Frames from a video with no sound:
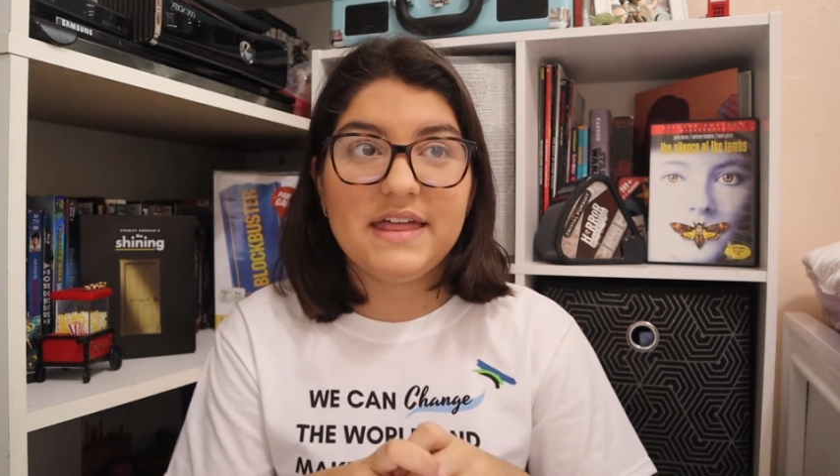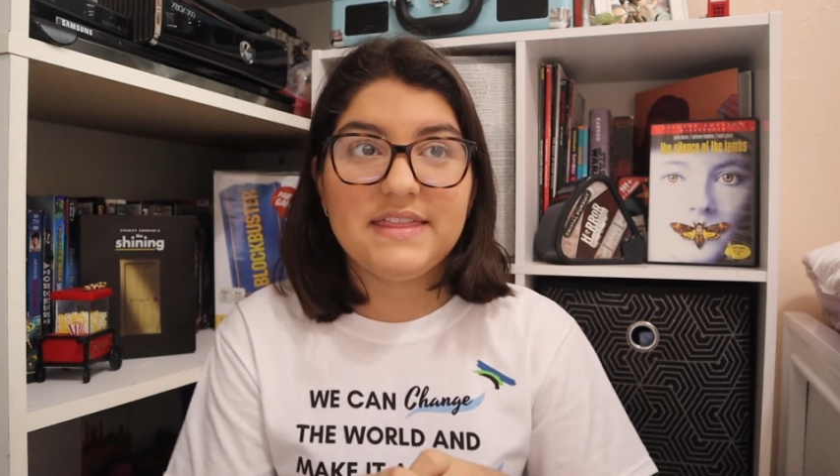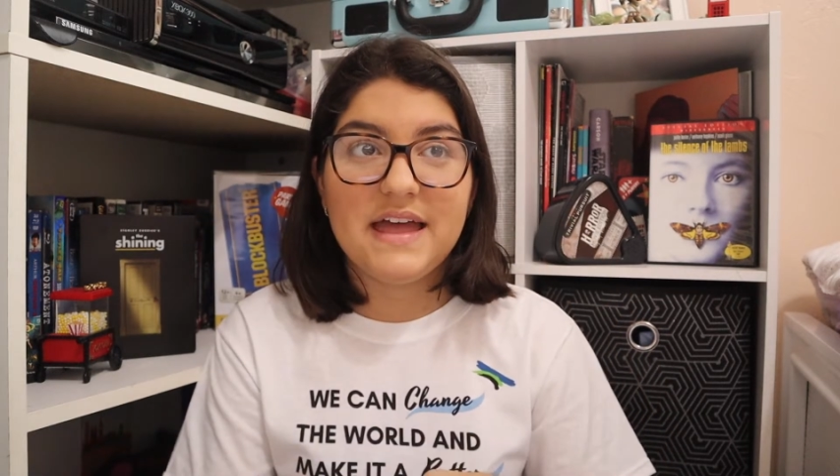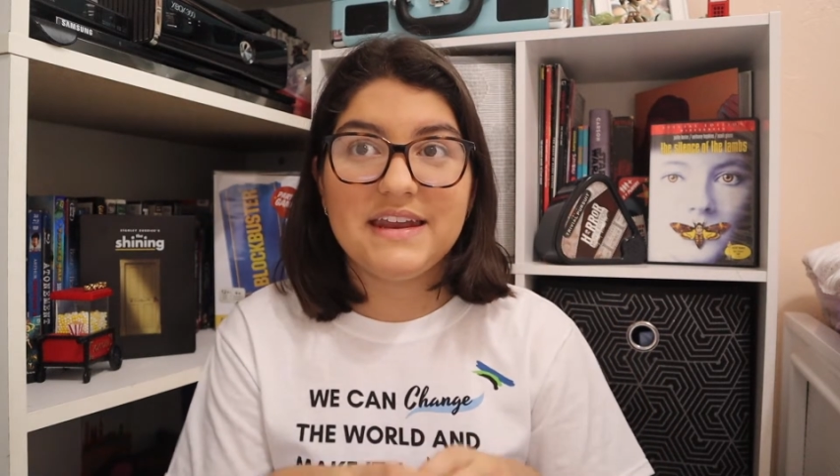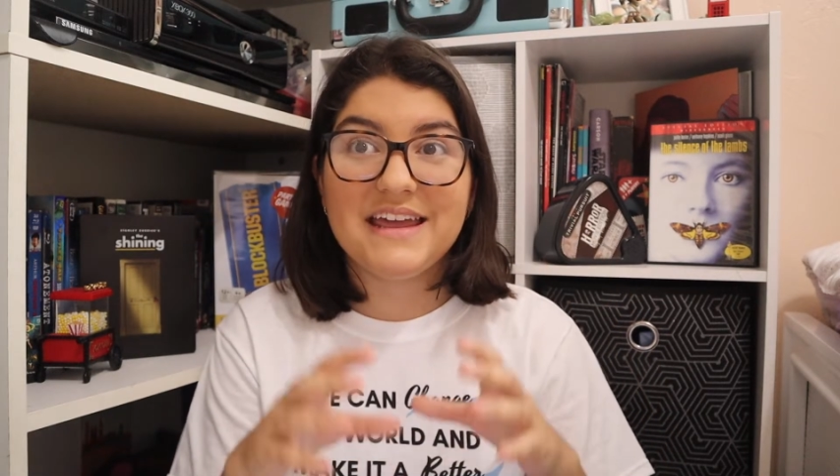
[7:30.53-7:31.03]
and
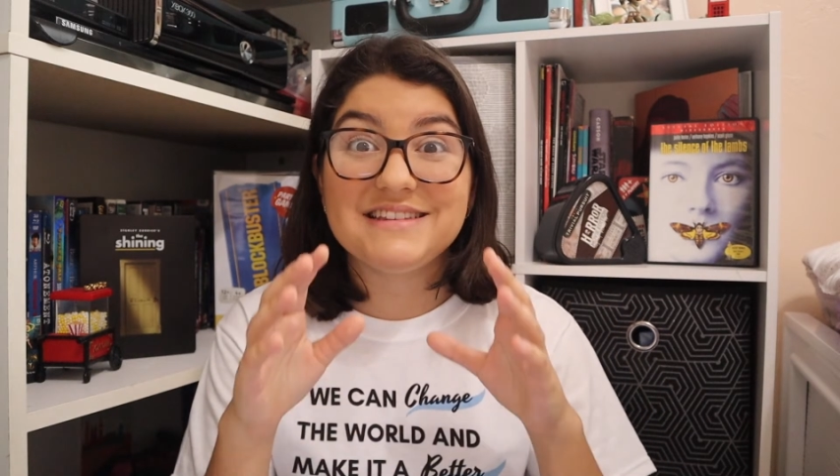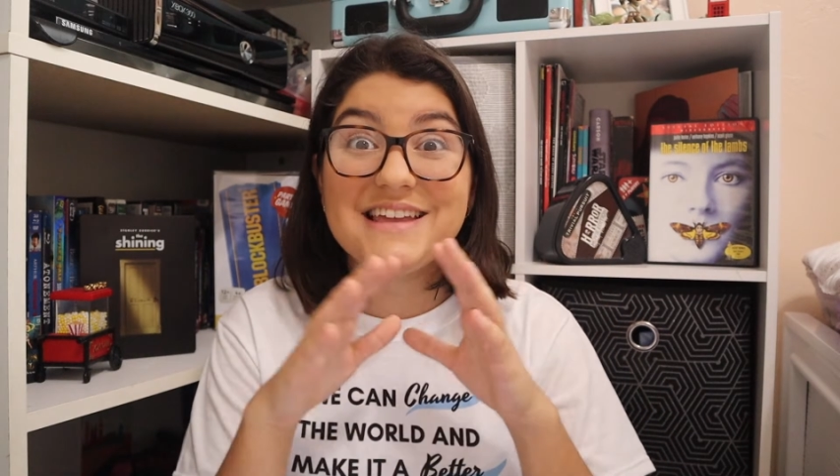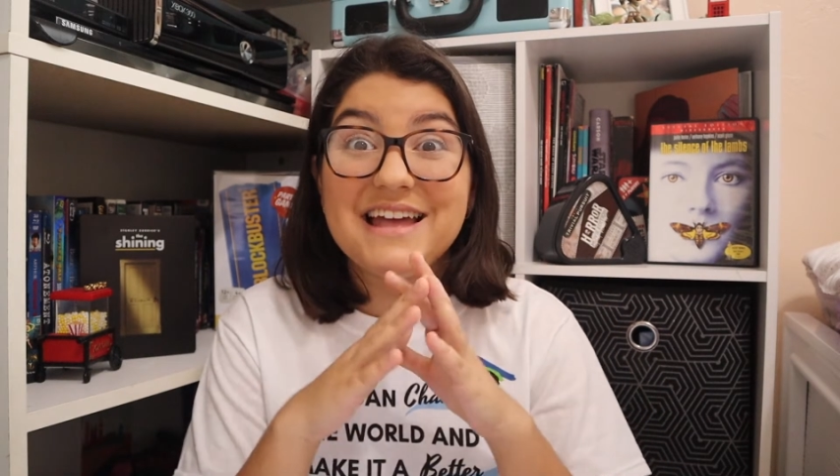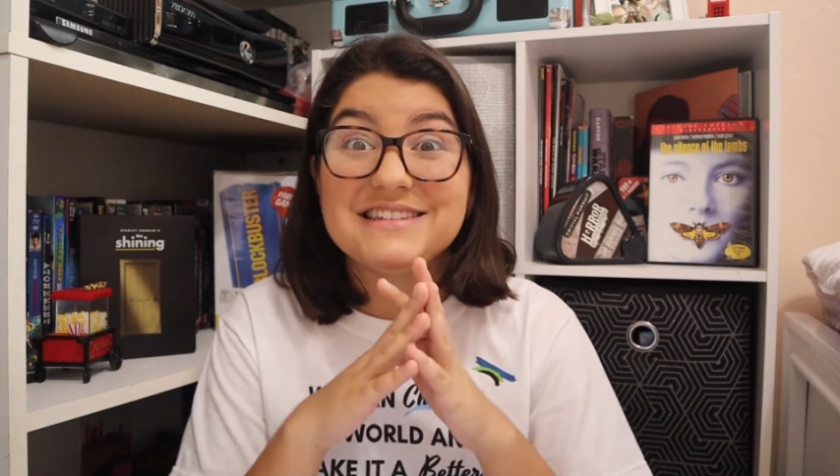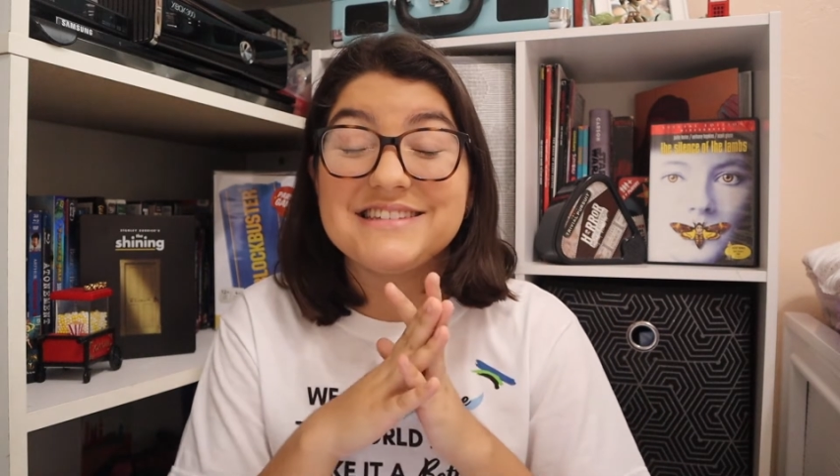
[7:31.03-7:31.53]
then it
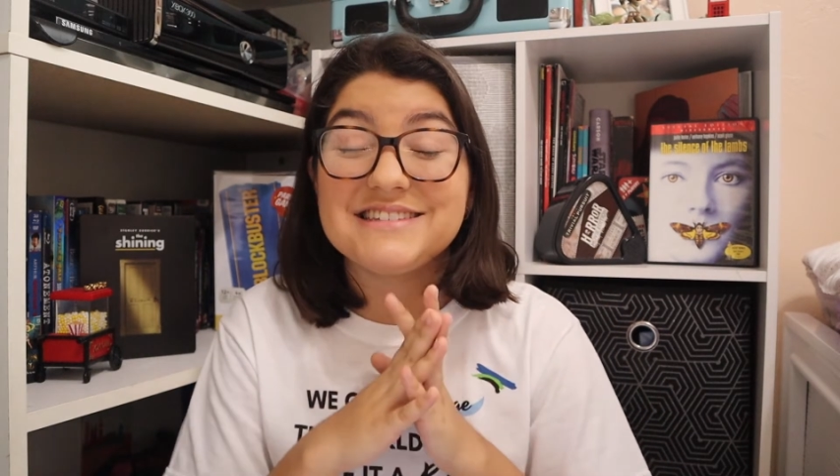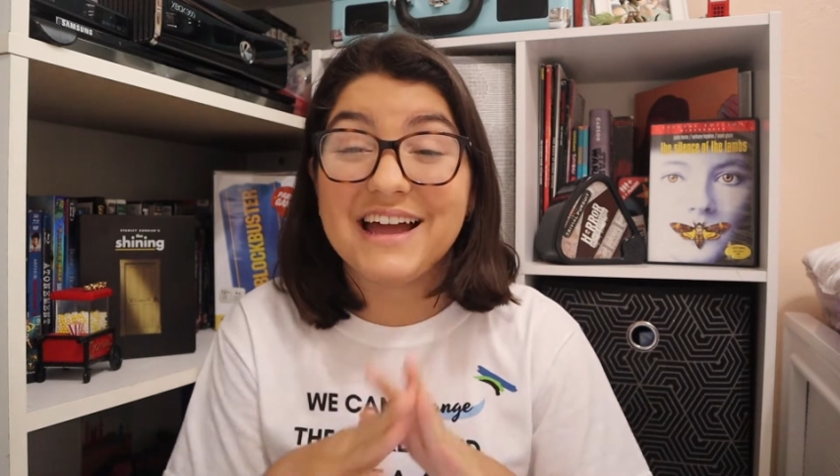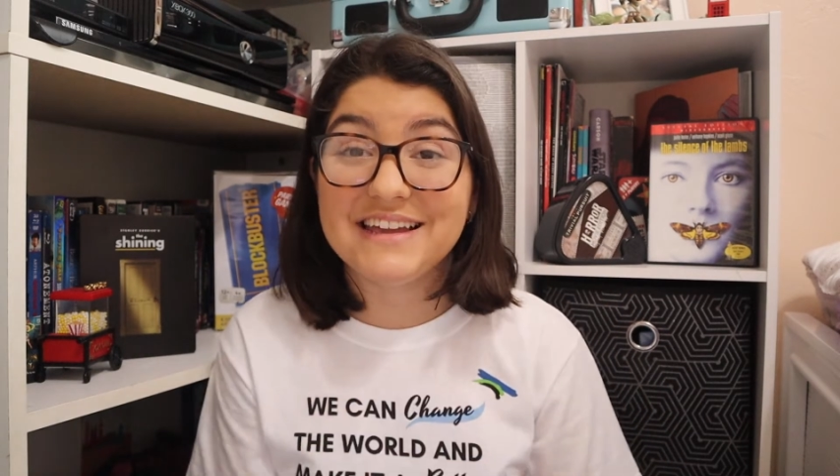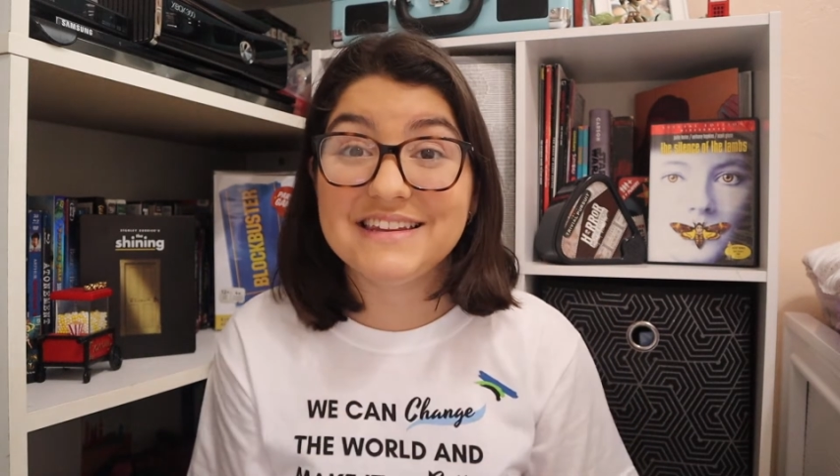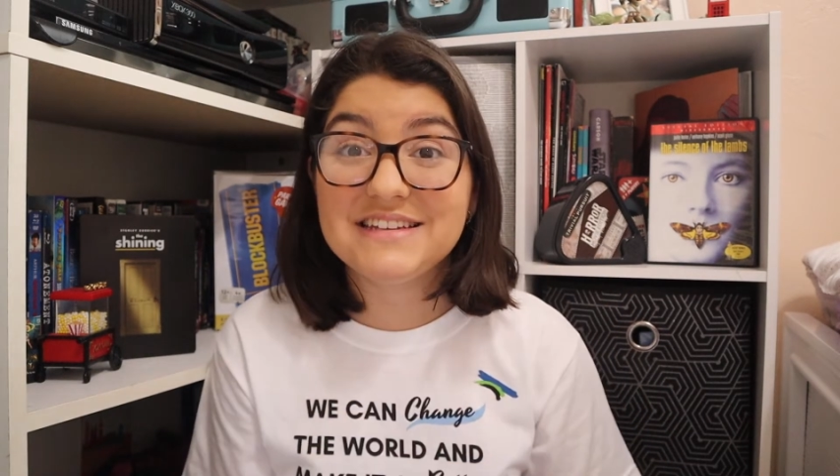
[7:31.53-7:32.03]
gets
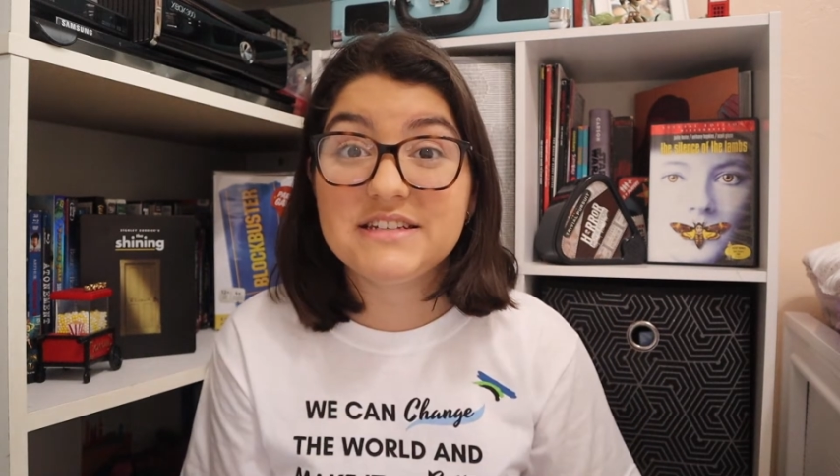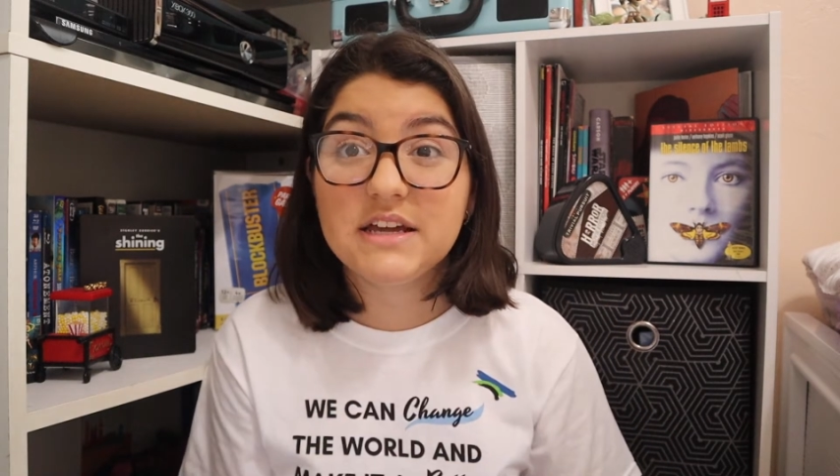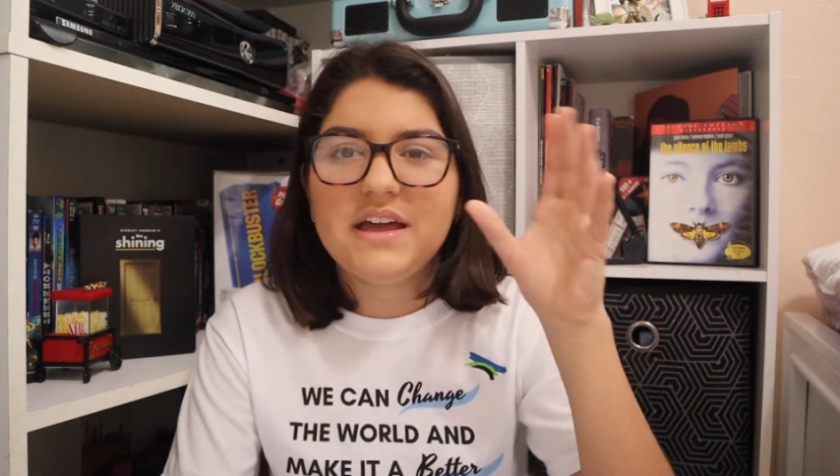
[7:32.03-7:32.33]
silent,